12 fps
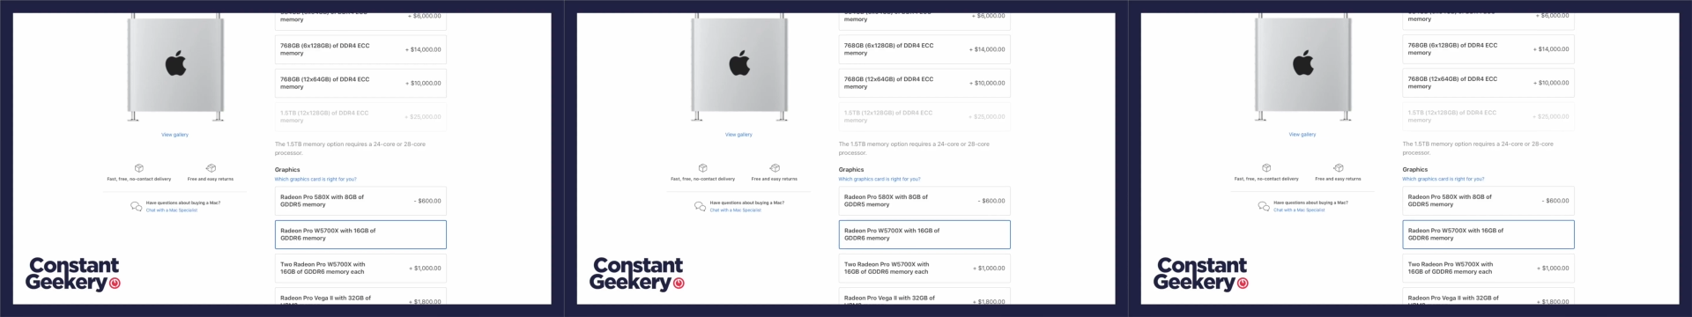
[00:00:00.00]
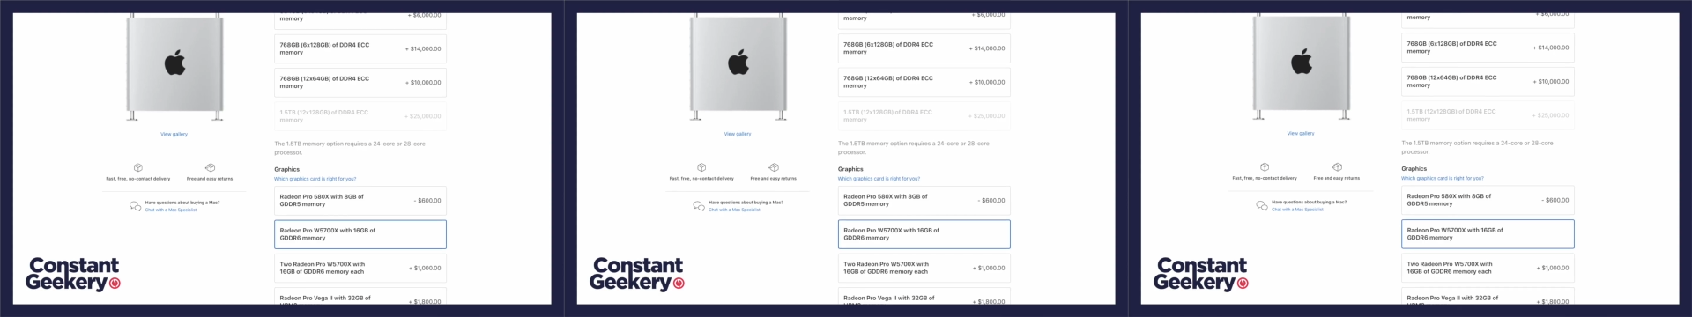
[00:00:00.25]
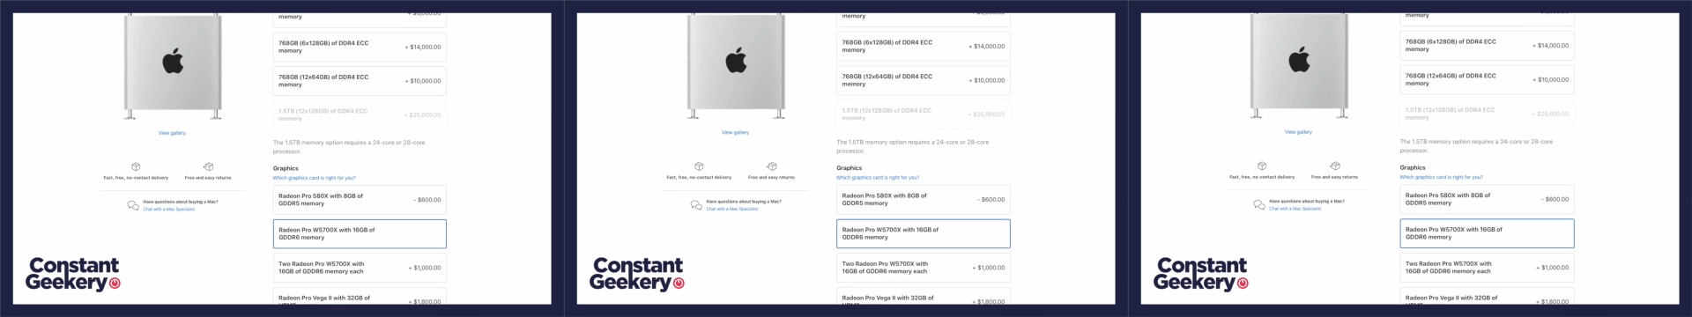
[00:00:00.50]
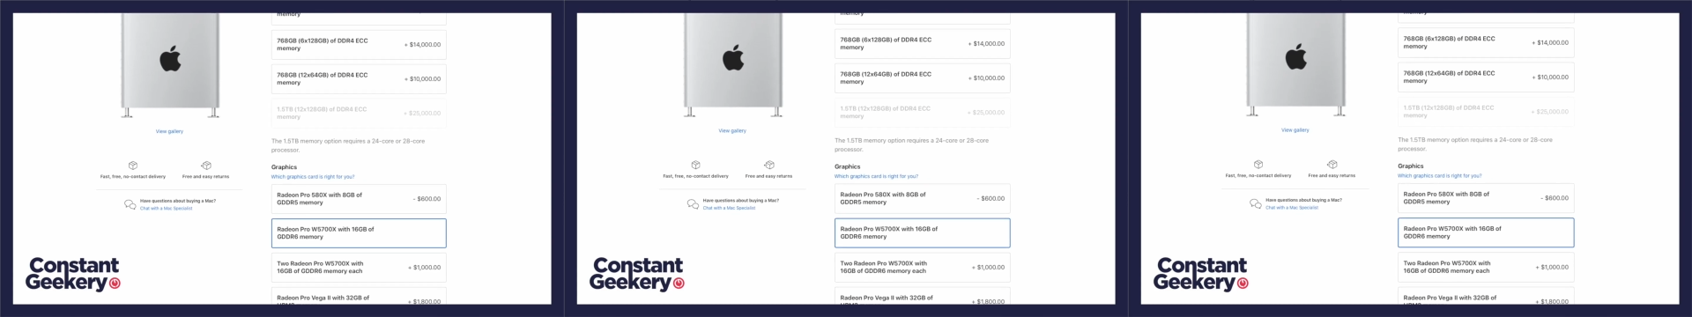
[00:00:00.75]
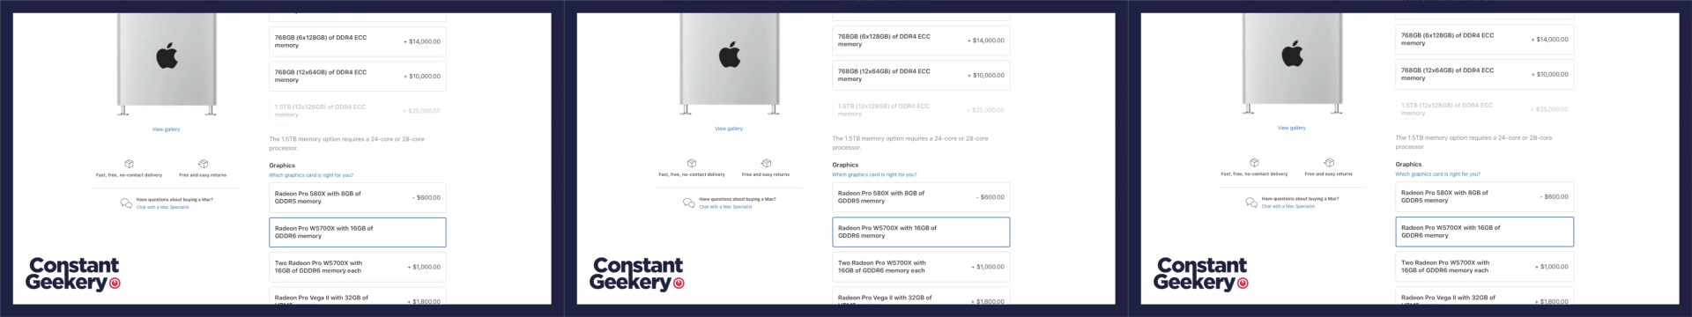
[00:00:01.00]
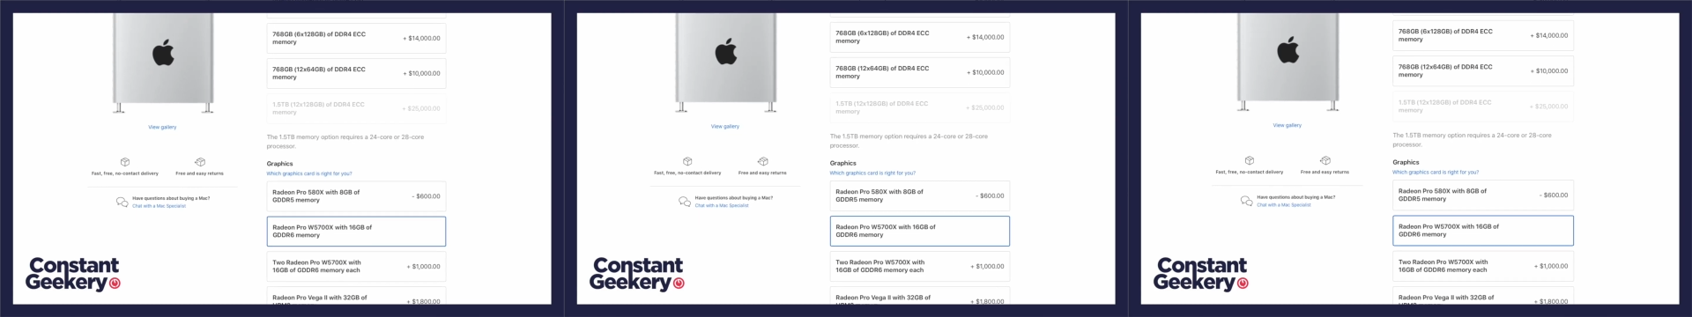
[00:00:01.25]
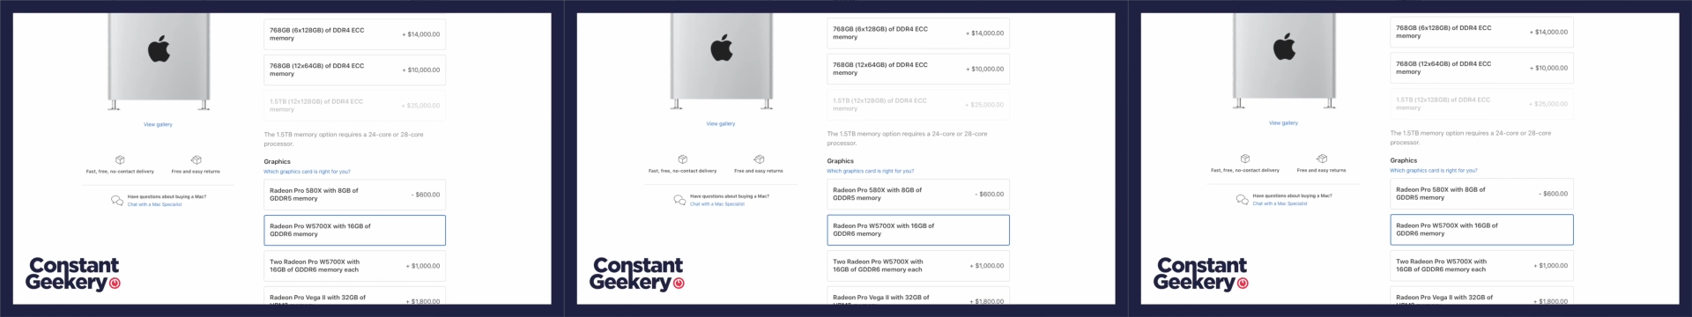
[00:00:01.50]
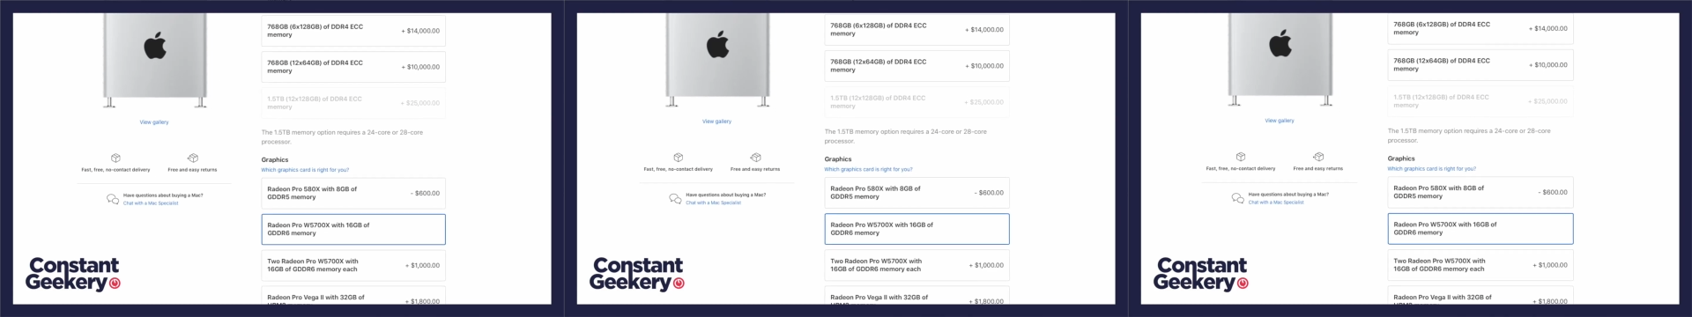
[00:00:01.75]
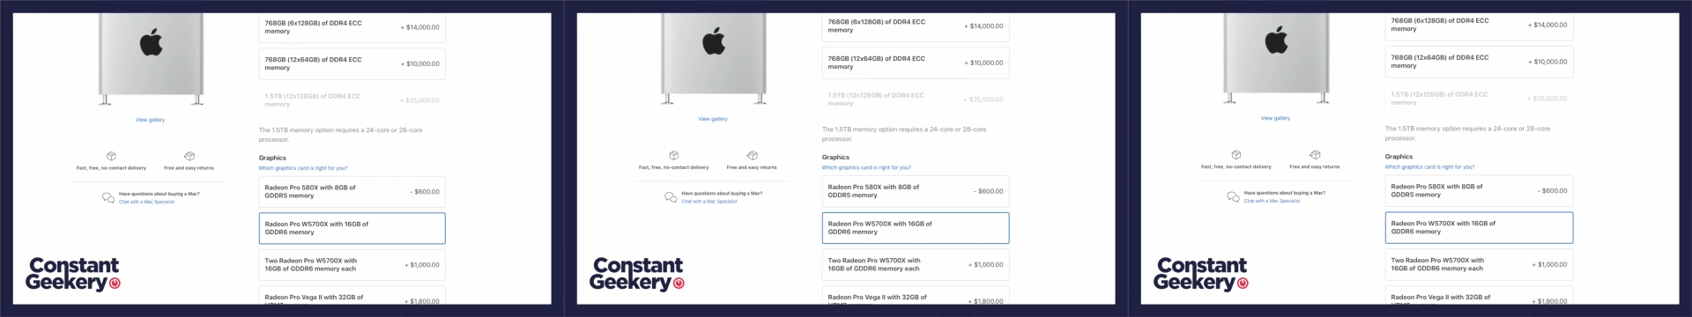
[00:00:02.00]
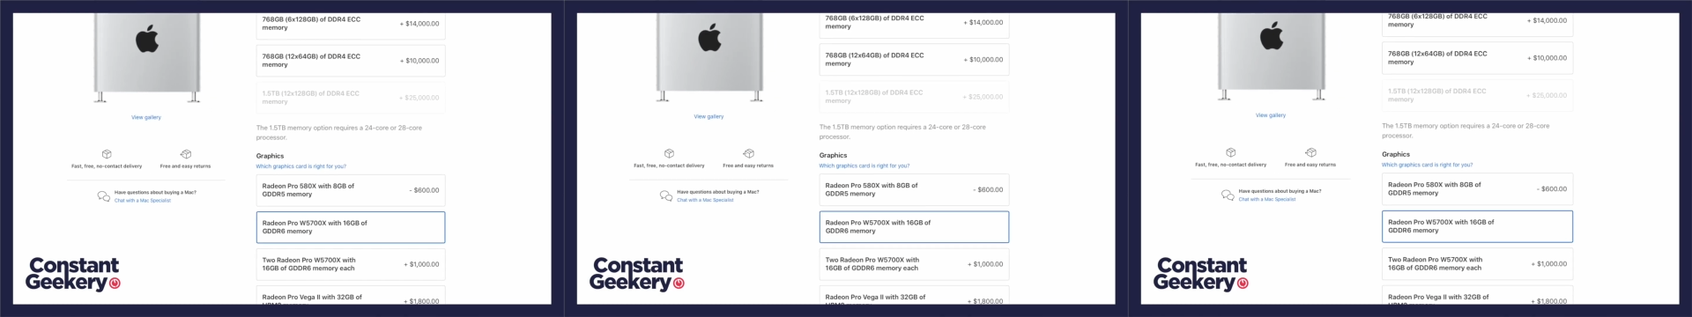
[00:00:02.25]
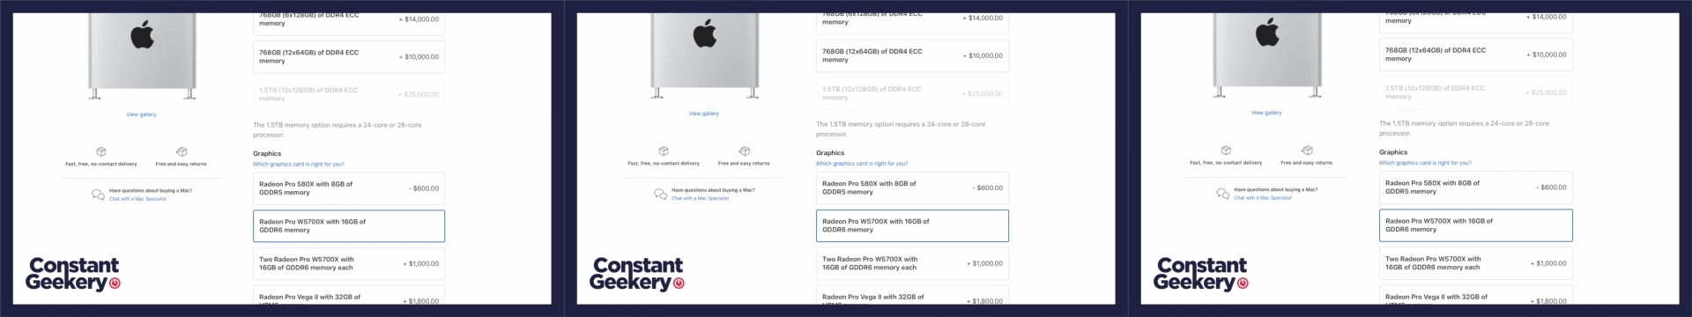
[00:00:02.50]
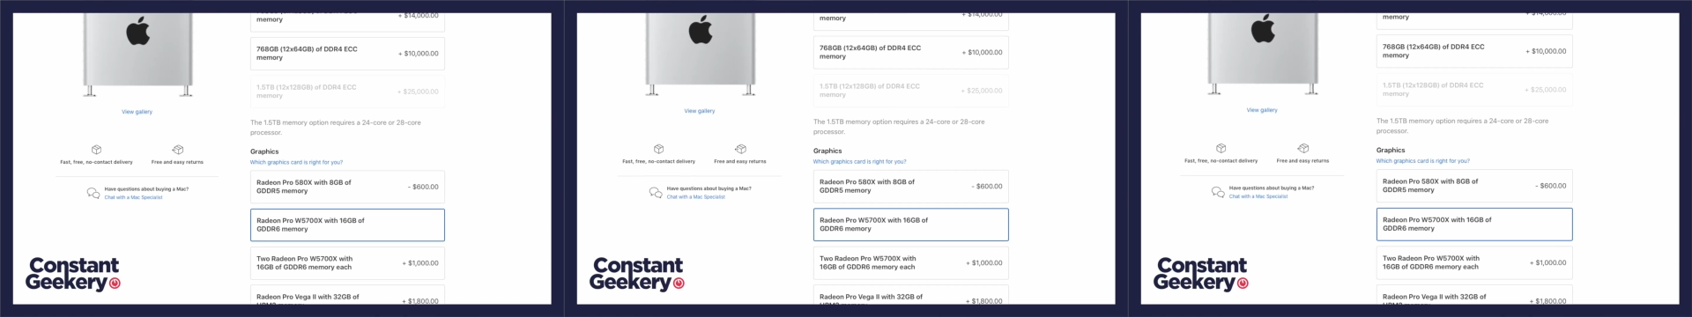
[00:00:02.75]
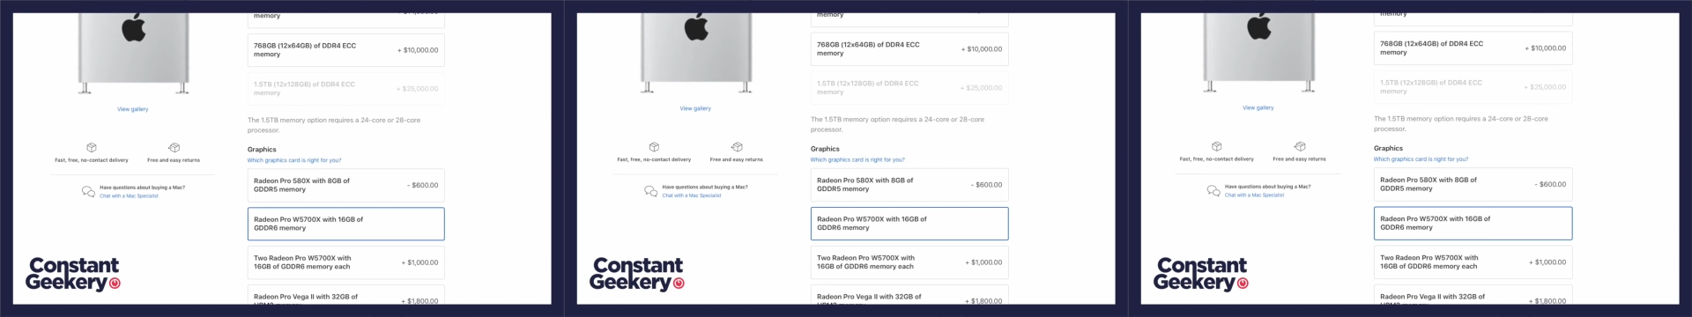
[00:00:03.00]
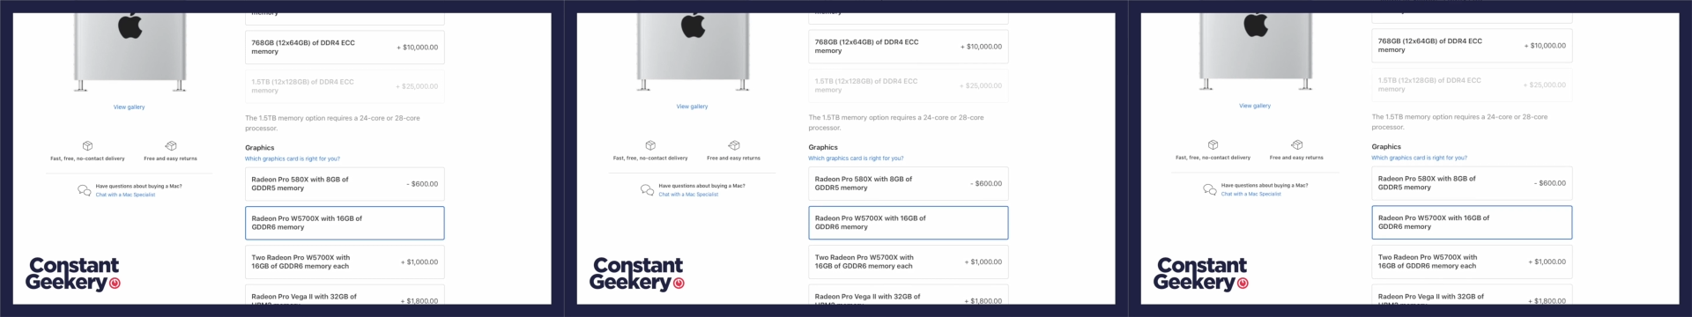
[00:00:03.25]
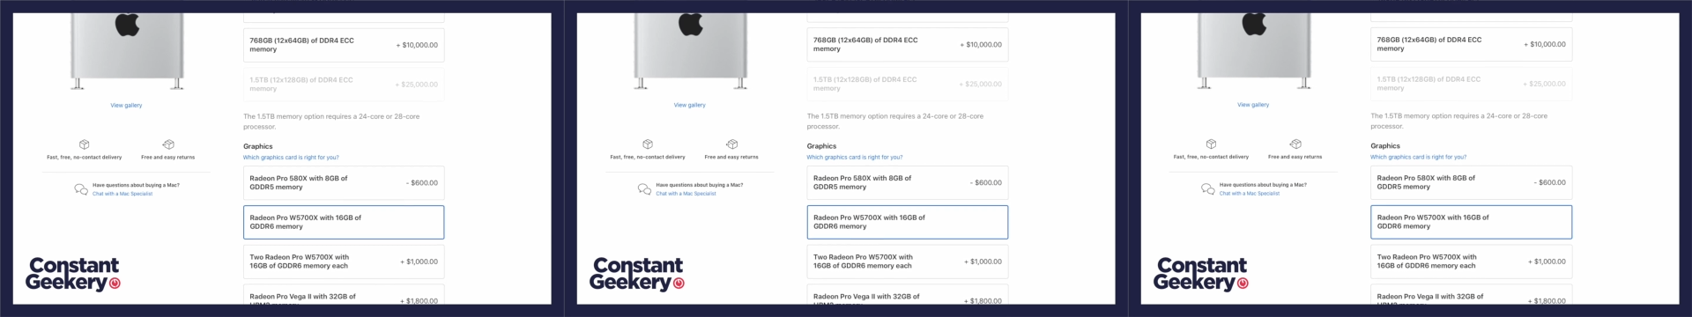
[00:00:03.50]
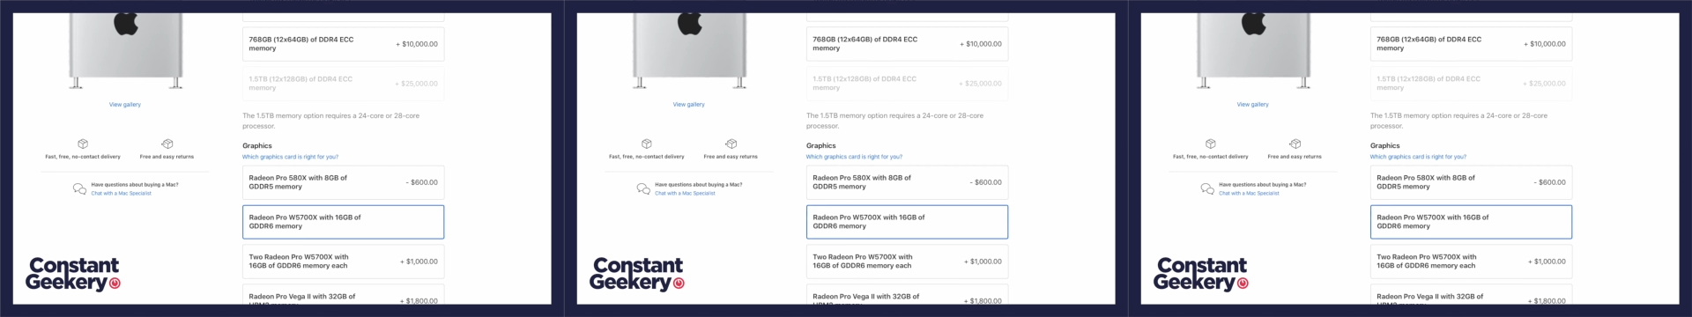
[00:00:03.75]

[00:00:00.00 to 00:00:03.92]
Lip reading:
(no speaker visible)